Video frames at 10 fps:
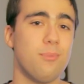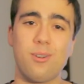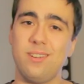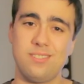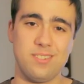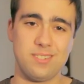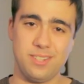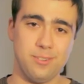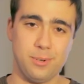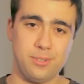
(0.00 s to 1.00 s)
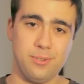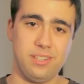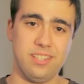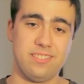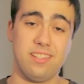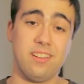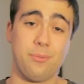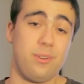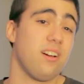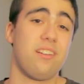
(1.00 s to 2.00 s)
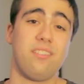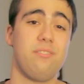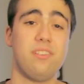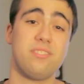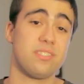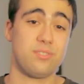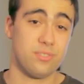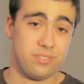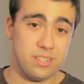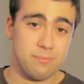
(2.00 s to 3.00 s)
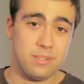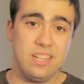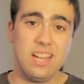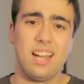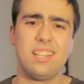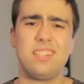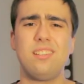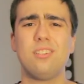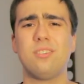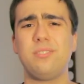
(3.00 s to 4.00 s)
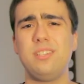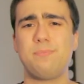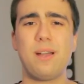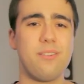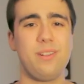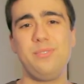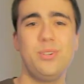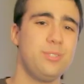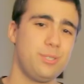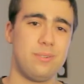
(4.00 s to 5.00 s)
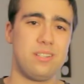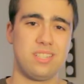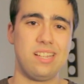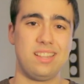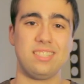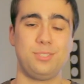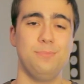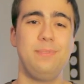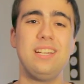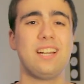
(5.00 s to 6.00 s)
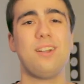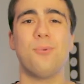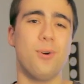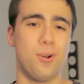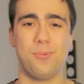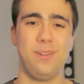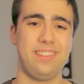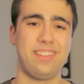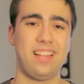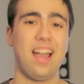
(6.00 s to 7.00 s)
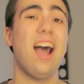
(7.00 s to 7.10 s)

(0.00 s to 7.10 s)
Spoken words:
more interesting opportunities there regarding VFX for film, and a lot of inspiring YouTubers I'd like to meet and work with.